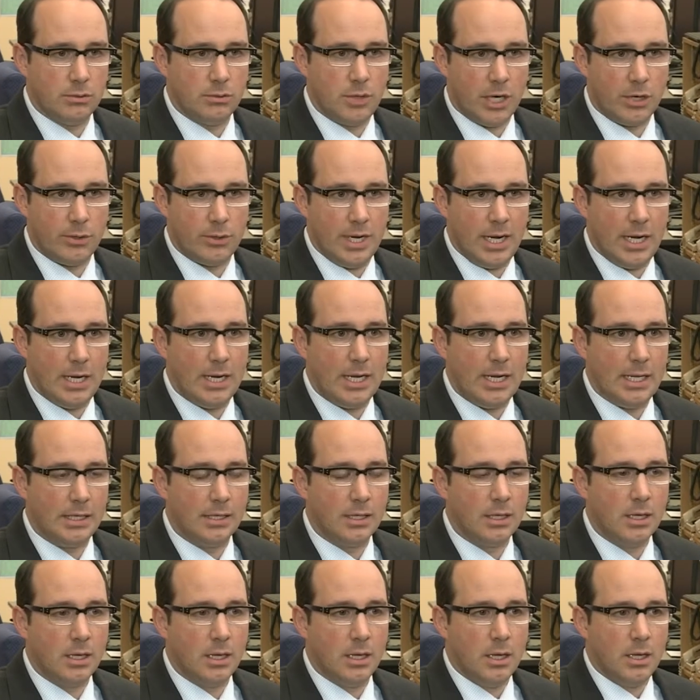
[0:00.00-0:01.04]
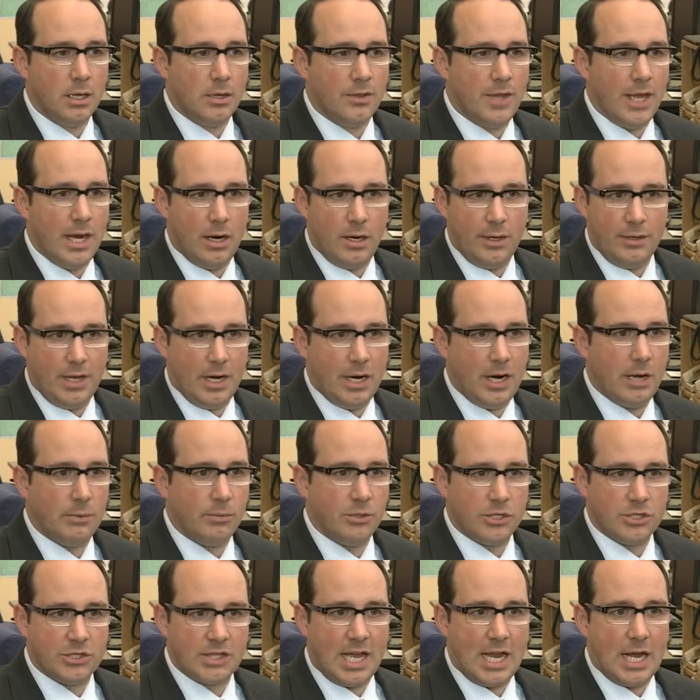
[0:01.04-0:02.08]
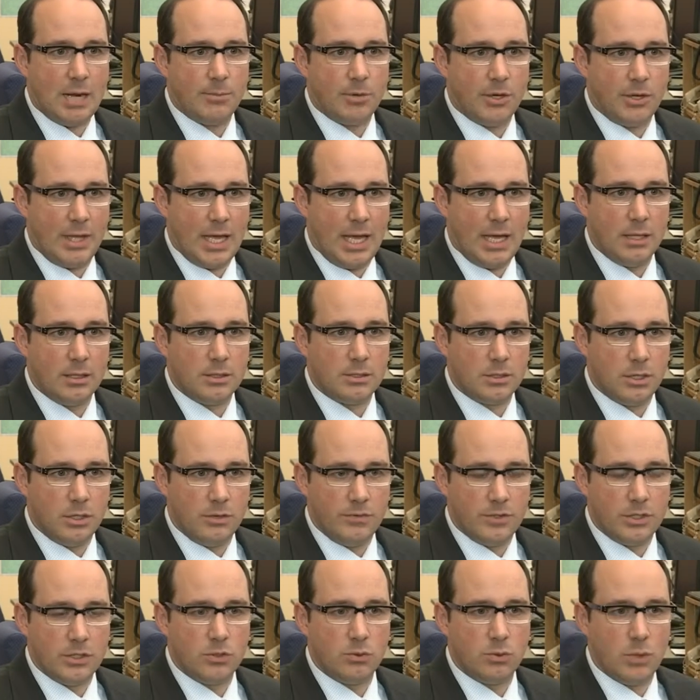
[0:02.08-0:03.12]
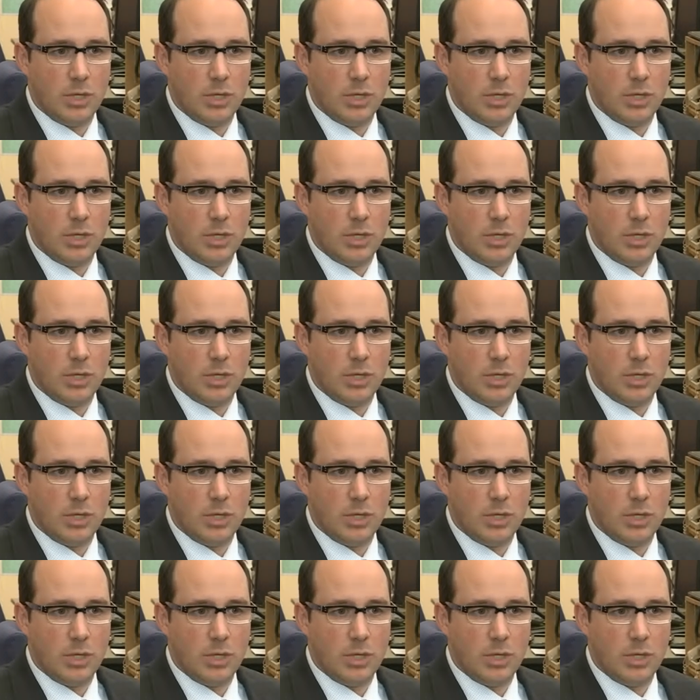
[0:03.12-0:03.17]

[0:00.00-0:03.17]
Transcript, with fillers: recreate, and they're they're able to sign up on that service as